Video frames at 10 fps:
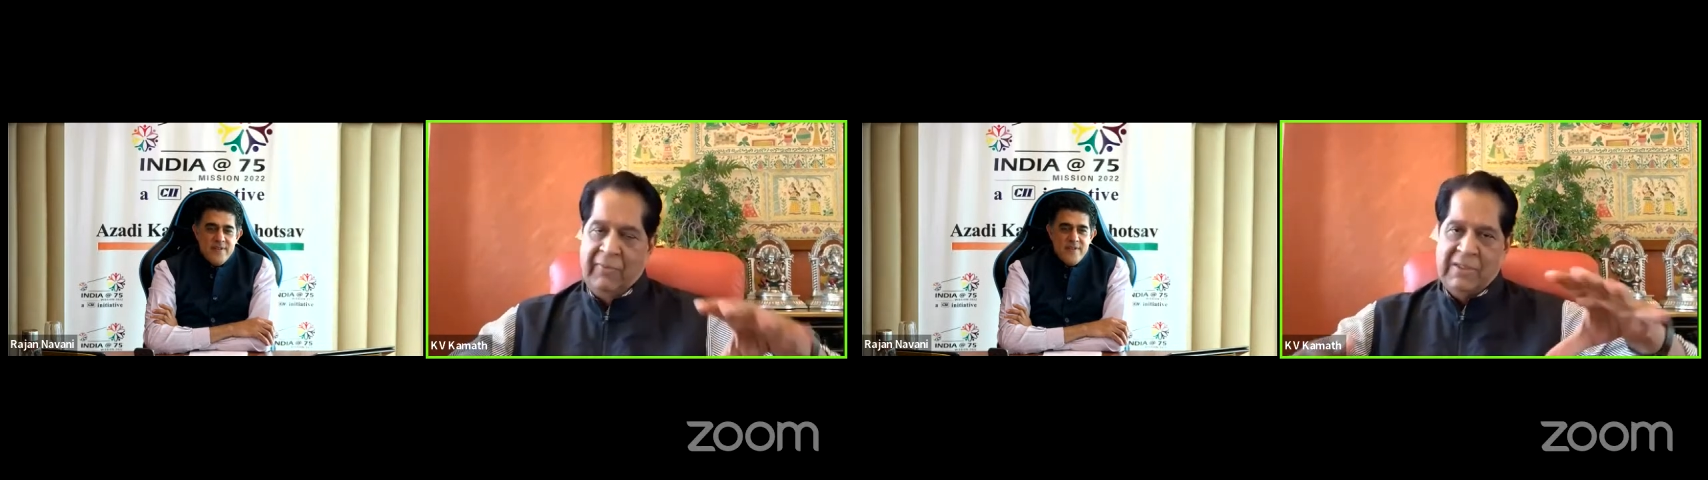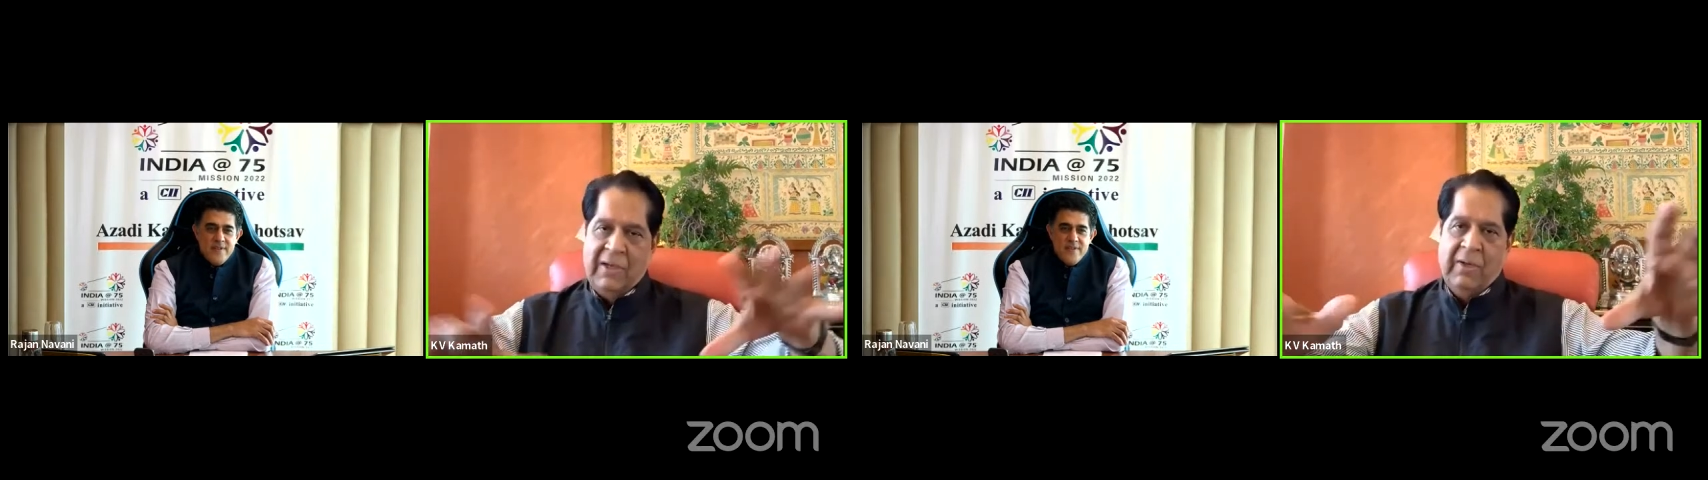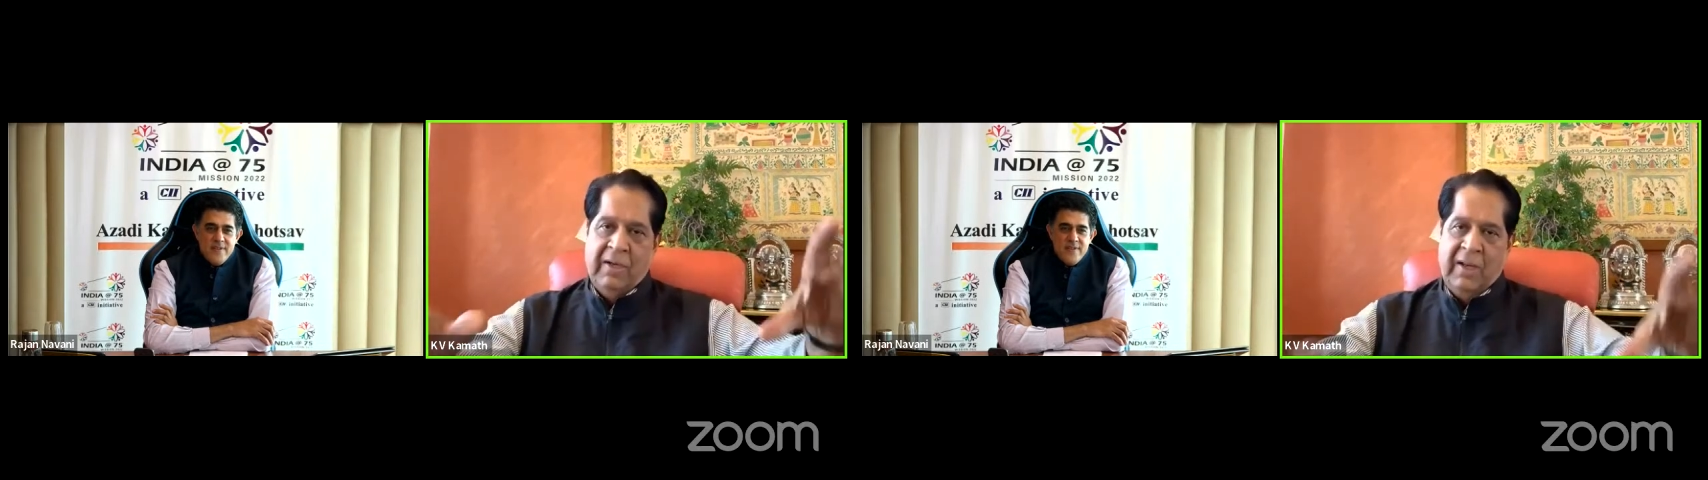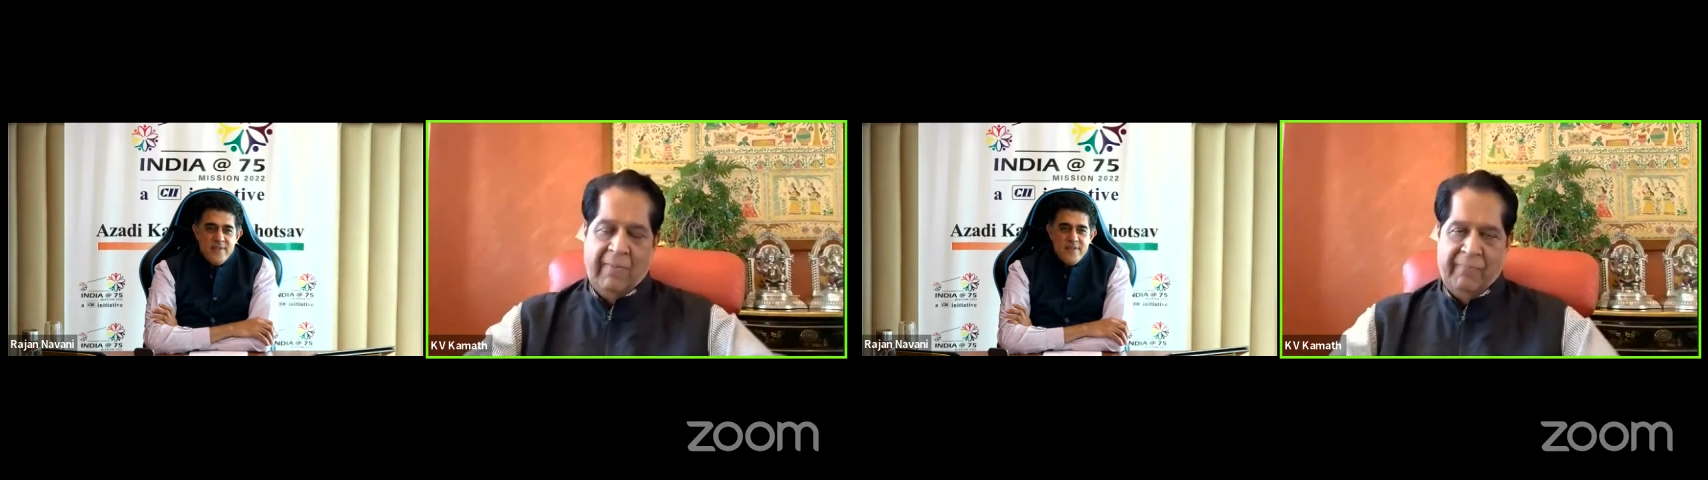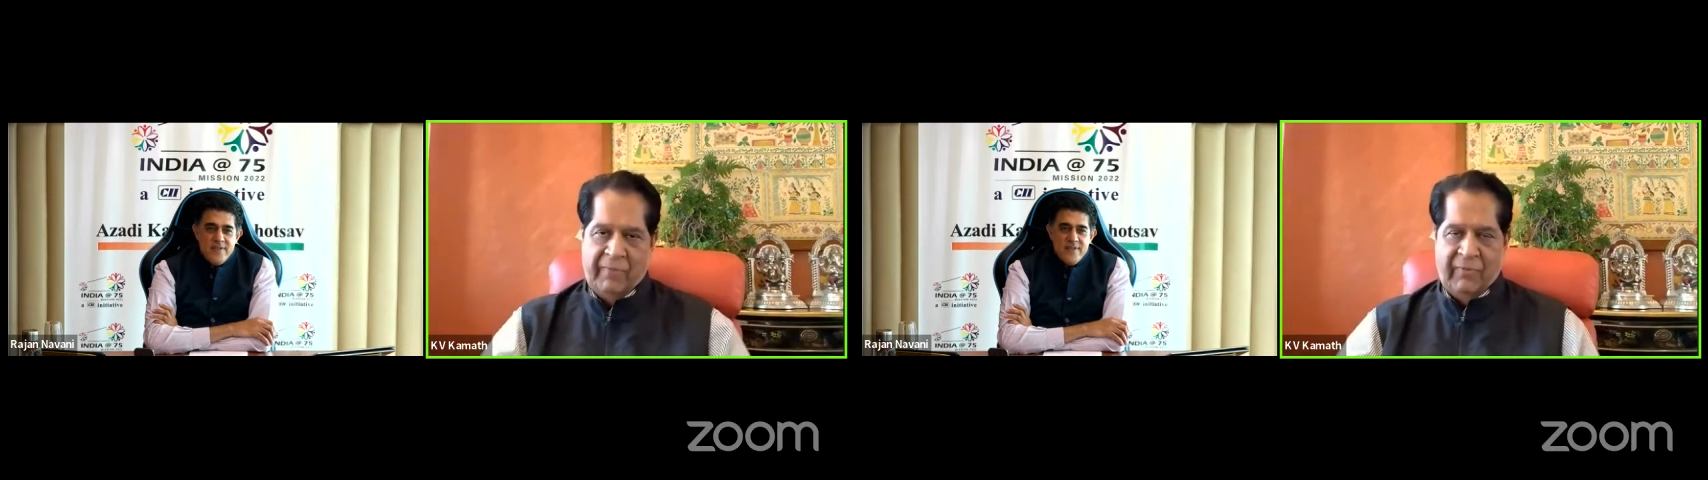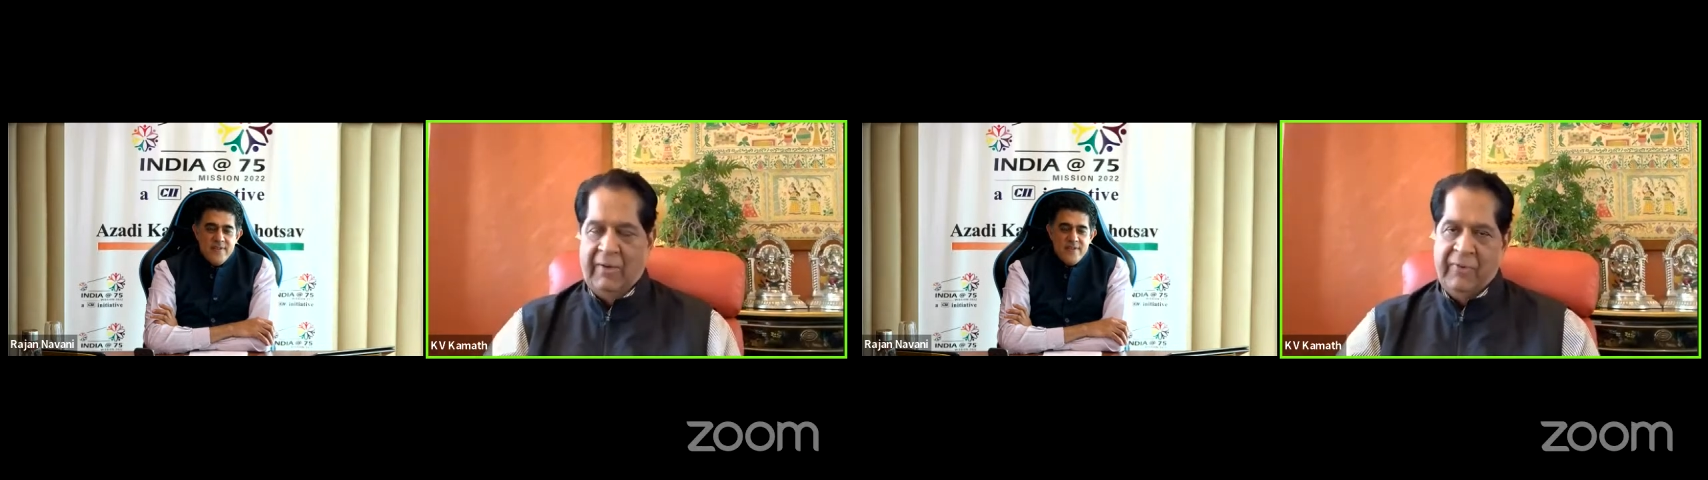whichever field,